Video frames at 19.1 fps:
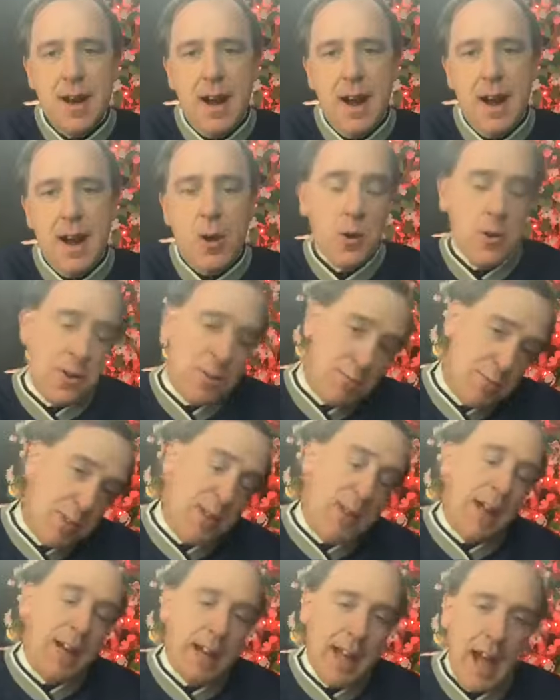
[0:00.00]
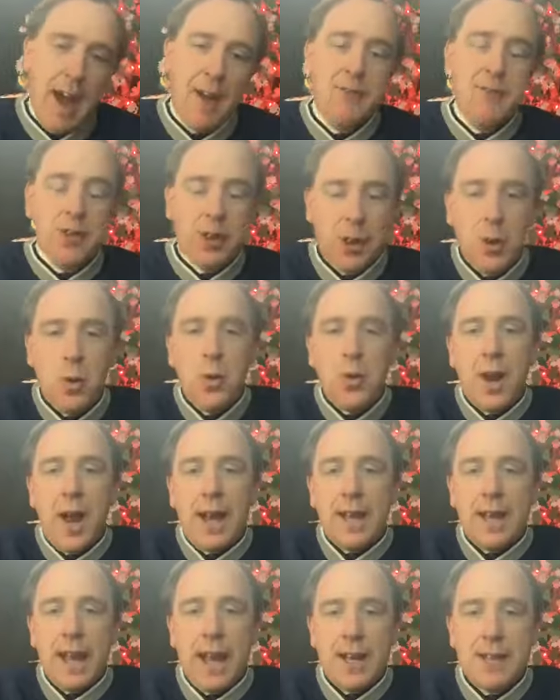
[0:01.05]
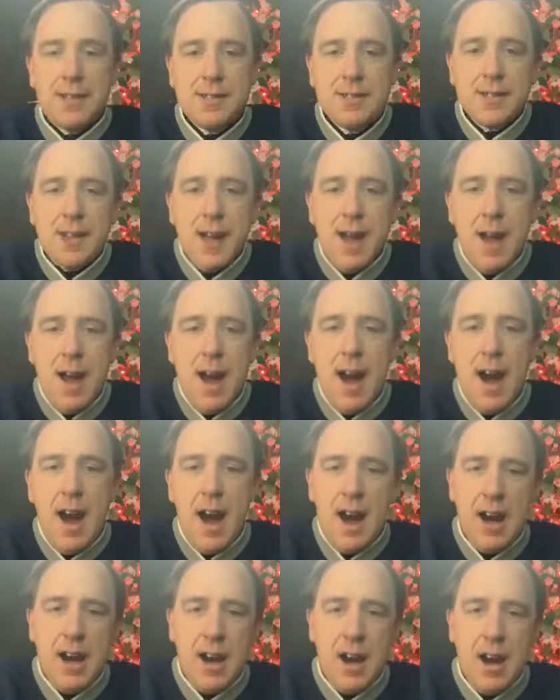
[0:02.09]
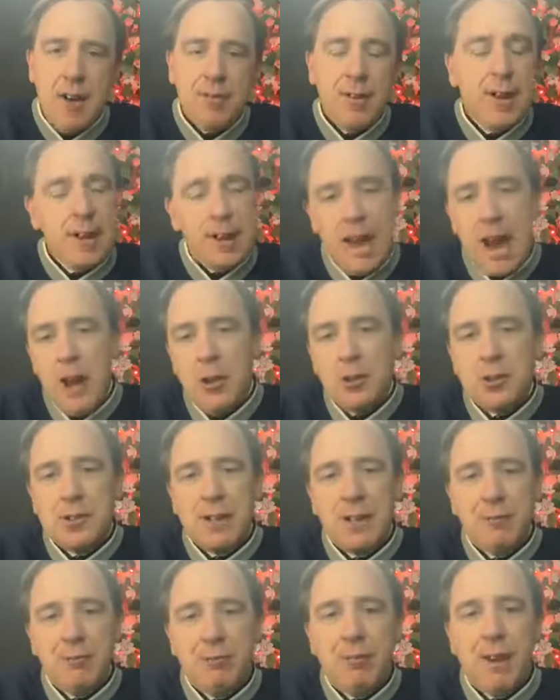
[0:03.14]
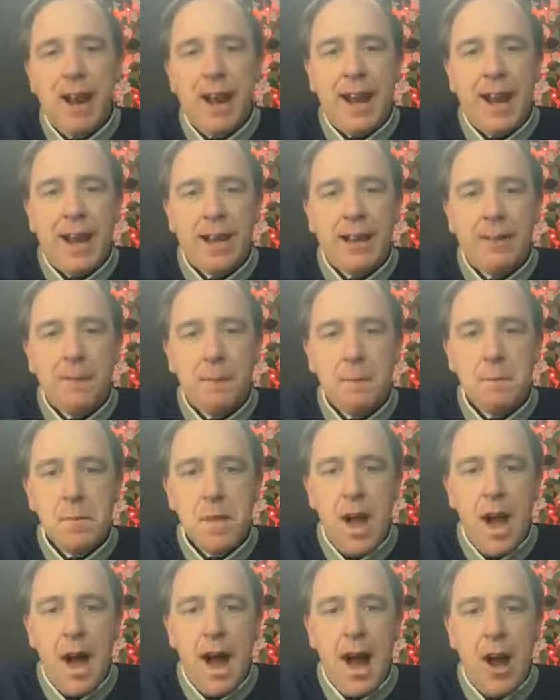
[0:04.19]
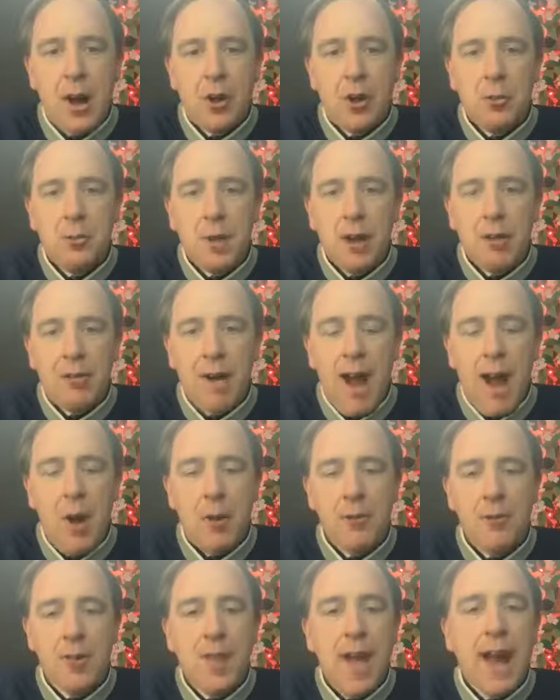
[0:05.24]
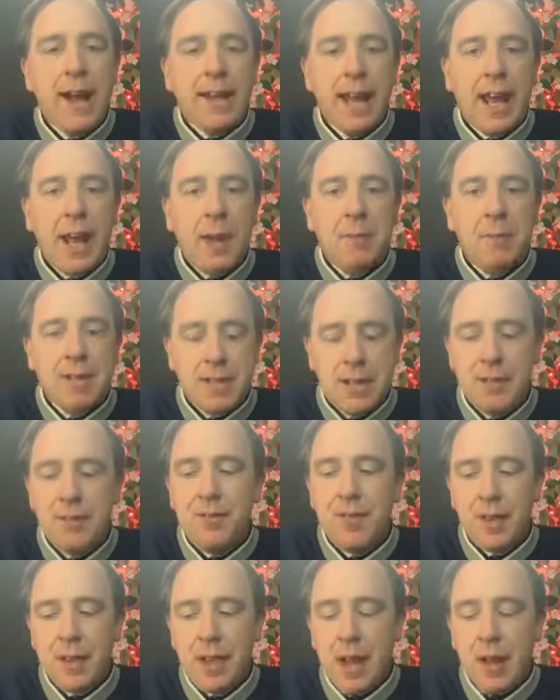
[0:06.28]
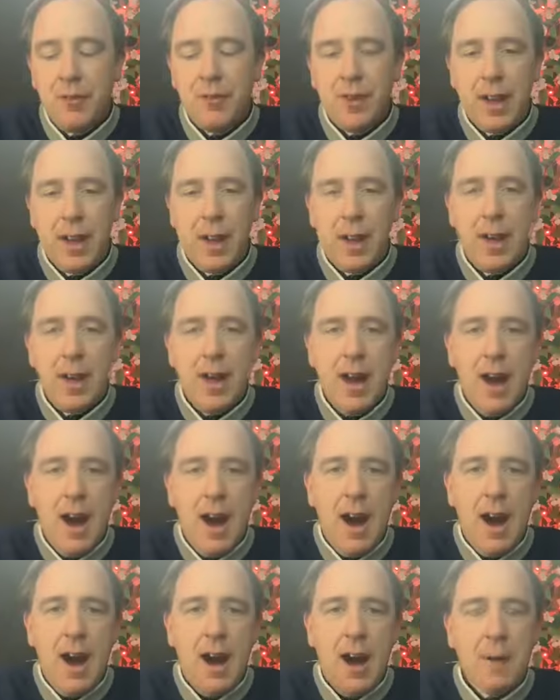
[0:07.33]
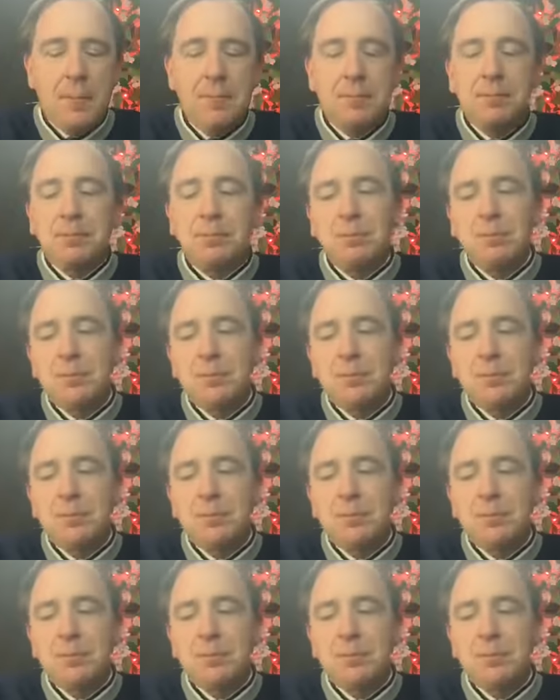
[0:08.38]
uh, or Sunday afternoon, I guess. Uh, right now, it looks like rain uh, could be around for that game. It's in Philadelphia. Um,